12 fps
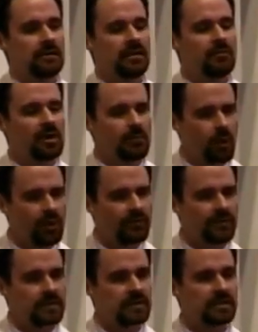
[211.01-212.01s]
He
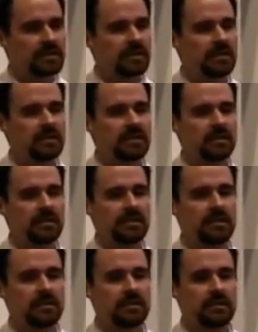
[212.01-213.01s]
metamorphosed.
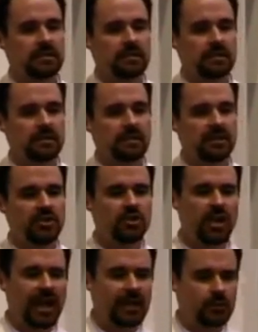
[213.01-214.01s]
He
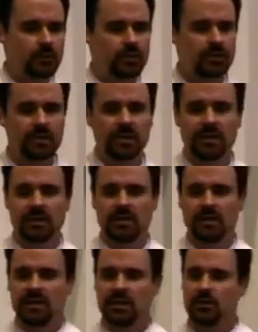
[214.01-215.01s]
changed.
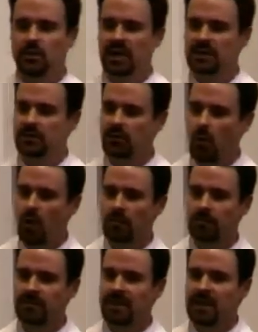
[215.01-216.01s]
He
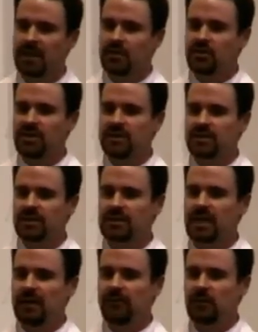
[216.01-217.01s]
transformed. Jesus
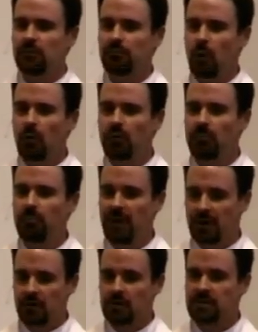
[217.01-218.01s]
gave them both
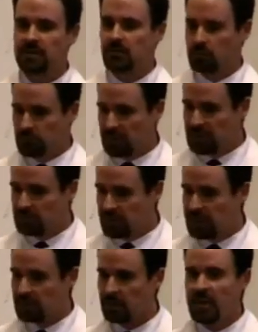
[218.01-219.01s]
barrels of the really
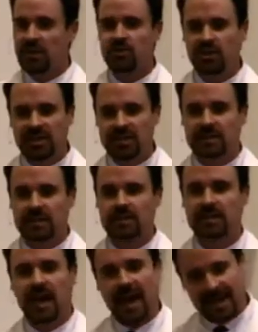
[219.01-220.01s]
real,
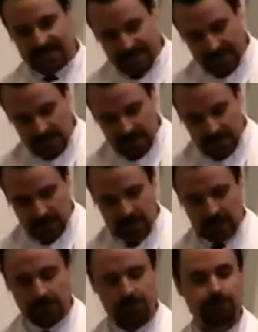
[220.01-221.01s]
Jesus as he
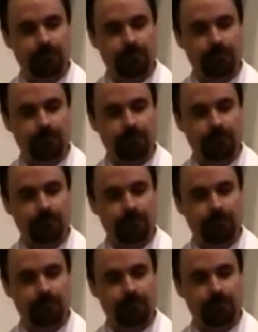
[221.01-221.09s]
is.